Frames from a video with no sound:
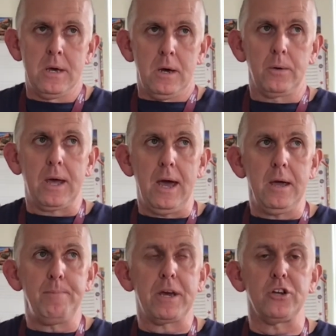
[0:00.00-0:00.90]
Okay,
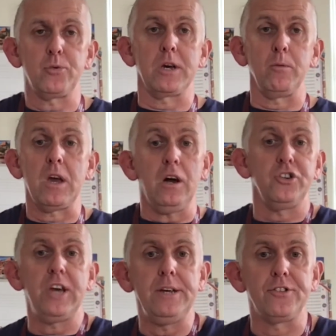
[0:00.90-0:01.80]
because we can't
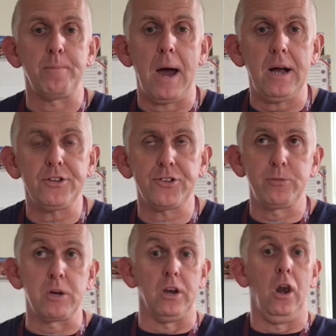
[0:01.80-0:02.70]
change the past. We
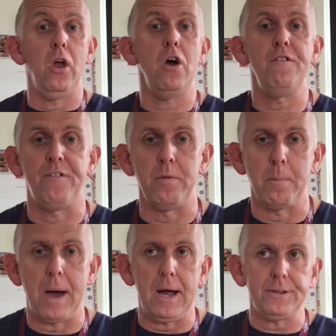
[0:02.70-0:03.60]
can learn from the
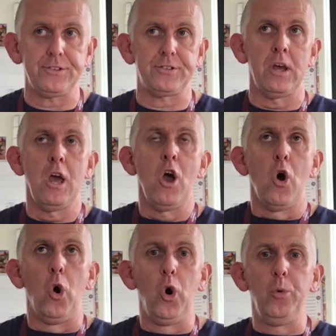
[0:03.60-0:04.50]
past.
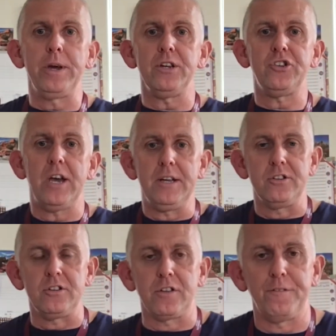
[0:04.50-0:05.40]
All we can change
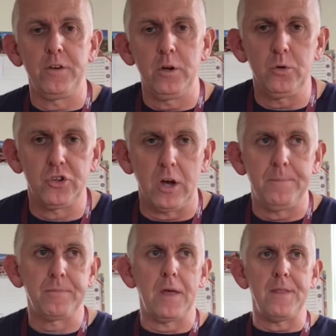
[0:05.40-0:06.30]
is the future,
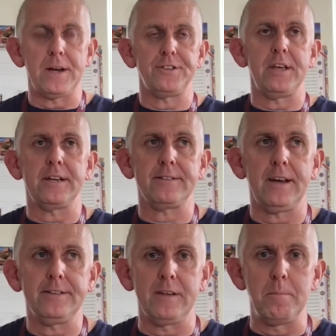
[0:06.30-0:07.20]
and that's the exciting